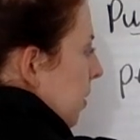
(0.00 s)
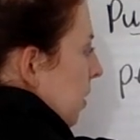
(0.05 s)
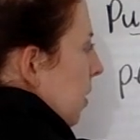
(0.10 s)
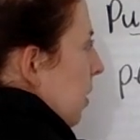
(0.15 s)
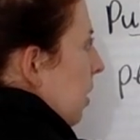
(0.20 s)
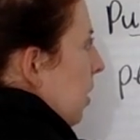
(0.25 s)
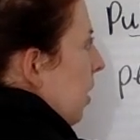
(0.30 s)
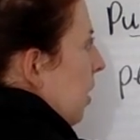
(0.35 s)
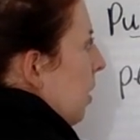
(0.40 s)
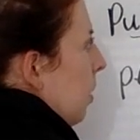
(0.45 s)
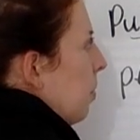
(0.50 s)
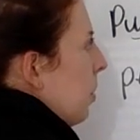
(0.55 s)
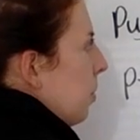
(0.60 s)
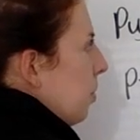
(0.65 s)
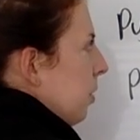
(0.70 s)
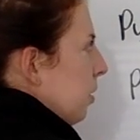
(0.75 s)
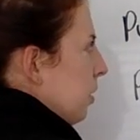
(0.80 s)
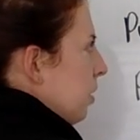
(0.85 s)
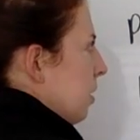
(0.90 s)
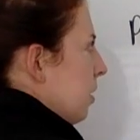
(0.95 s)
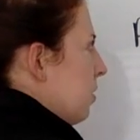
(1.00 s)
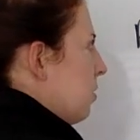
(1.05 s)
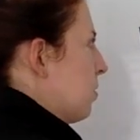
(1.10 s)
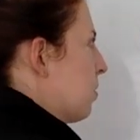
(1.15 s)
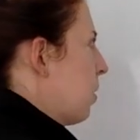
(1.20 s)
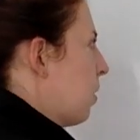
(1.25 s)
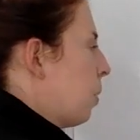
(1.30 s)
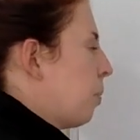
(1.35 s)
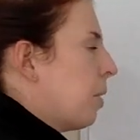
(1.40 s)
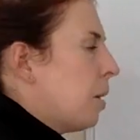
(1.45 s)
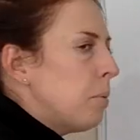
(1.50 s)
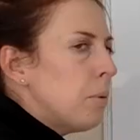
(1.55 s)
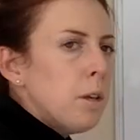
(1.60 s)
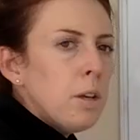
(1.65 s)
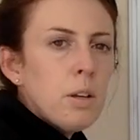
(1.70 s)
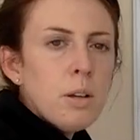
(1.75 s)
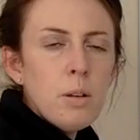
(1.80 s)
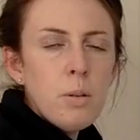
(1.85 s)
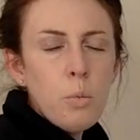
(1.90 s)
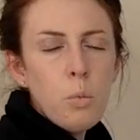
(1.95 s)
a public good. So
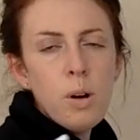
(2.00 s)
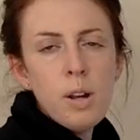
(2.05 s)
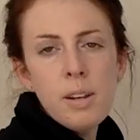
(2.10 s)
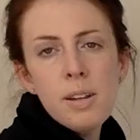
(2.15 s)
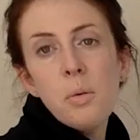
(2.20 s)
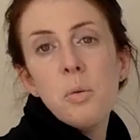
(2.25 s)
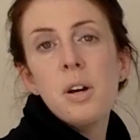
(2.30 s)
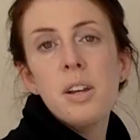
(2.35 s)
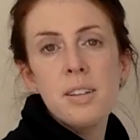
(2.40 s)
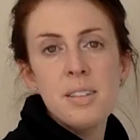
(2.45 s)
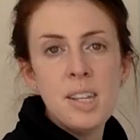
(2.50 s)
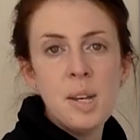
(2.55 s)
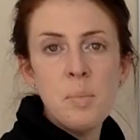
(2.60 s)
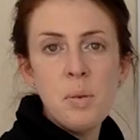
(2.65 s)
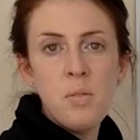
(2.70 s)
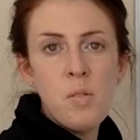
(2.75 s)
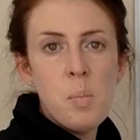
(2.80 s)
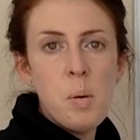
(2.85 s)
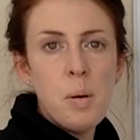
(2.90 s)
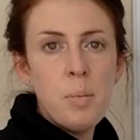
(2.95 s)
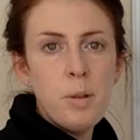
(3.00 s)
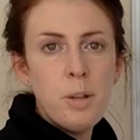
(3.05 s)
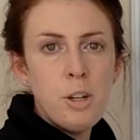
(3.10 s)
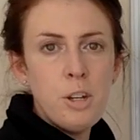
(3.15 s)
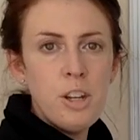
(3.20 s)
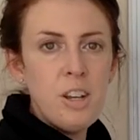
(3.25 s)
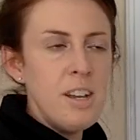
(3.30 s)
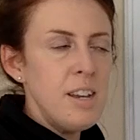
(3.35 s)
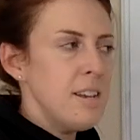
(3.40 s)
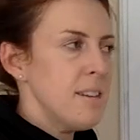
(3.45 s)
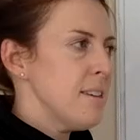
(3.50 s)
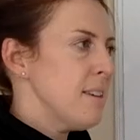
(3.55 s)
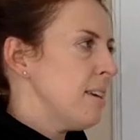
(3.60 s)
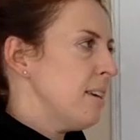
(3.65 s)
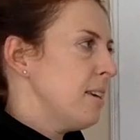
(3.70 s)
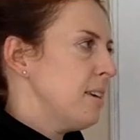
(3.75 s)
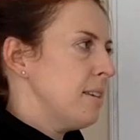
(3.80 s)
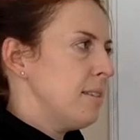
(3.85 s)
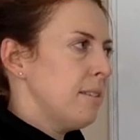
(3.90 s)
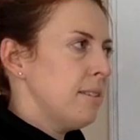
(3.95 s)
one example of a public good
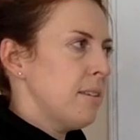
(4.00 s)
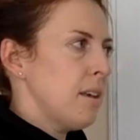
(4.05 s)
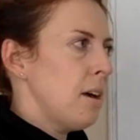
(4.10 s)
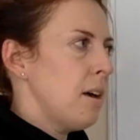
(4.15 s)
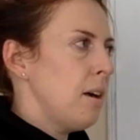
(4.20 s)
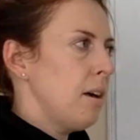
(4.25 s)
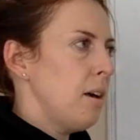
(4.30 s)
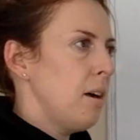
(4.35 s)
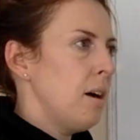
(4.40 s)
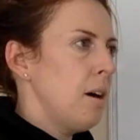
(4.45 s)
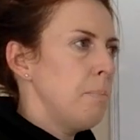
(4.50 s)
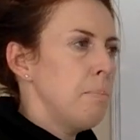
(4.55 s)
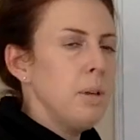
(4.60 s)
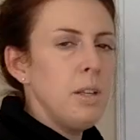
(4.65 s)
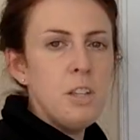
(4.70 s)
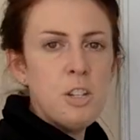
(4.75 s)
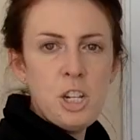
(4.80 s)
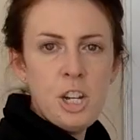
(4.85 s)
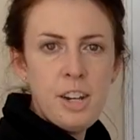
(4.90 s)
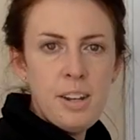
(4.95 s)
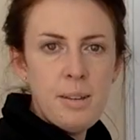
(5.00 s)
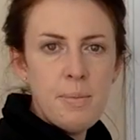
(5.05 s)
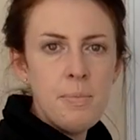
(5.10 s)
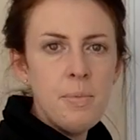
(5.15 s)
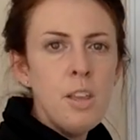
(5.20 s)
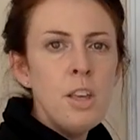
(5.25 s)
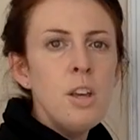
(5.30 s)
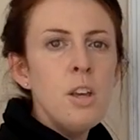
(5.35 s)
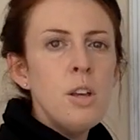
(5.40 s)
is military.